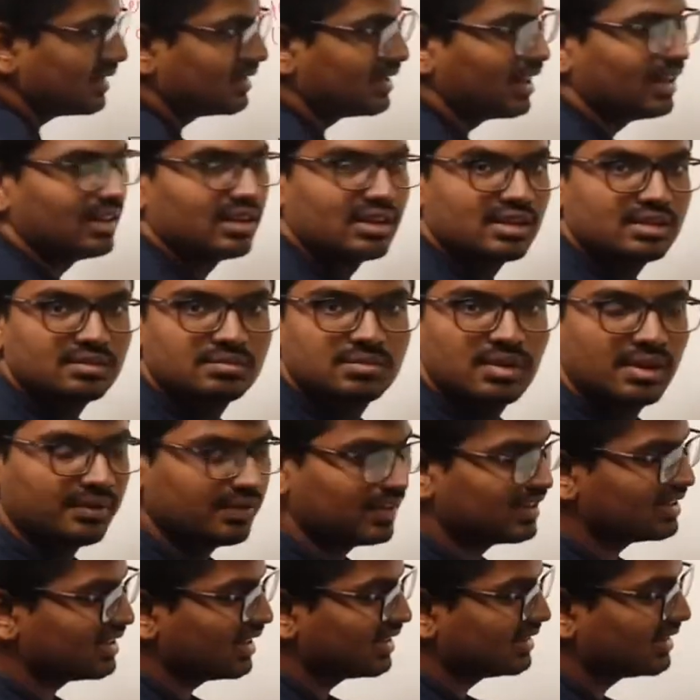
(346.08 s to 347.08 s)
at the center.
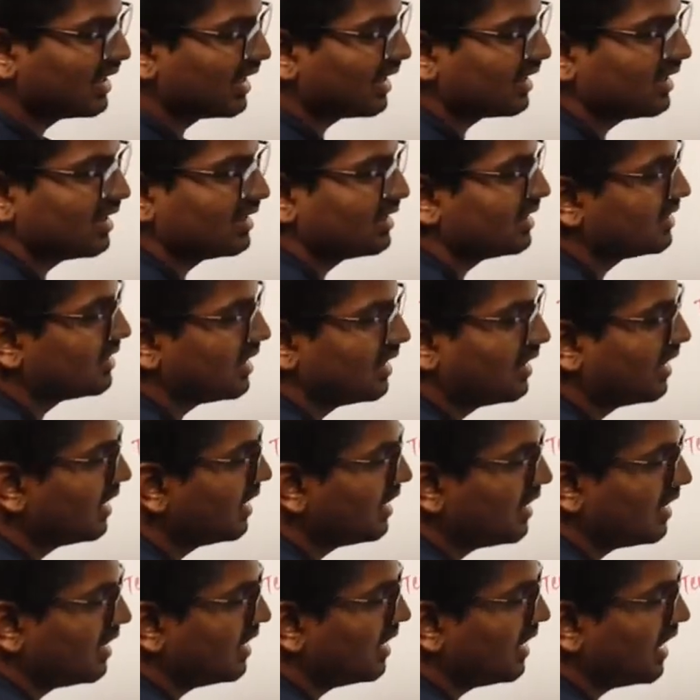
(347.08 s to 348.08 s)
If it is exactly at the center,
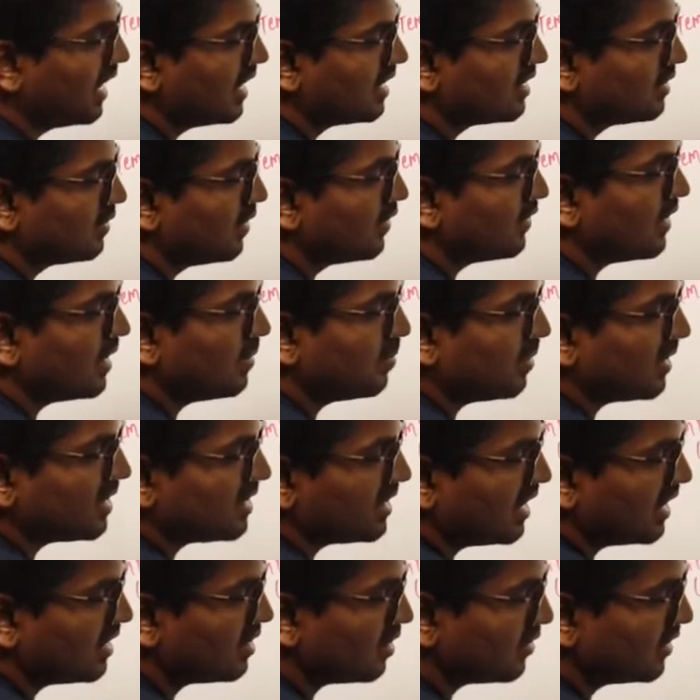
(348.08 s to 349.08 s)
it indicates
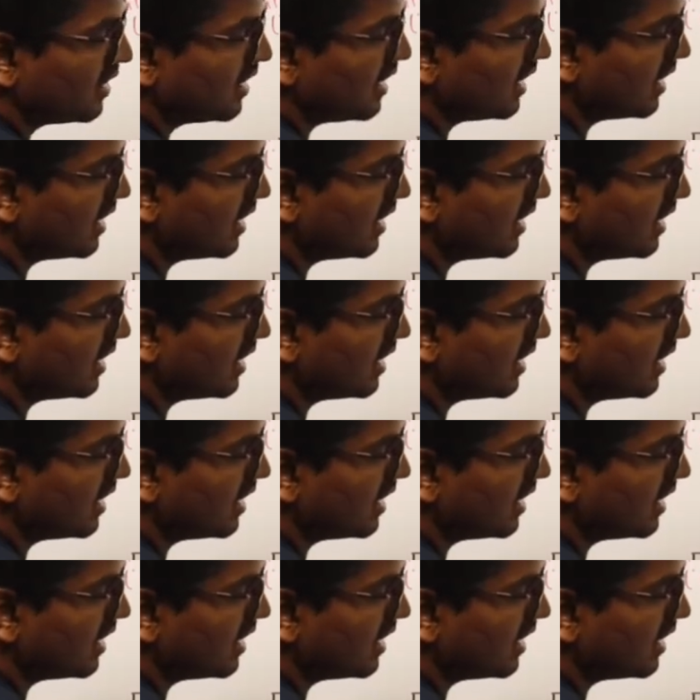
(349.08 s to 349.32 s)
50% of the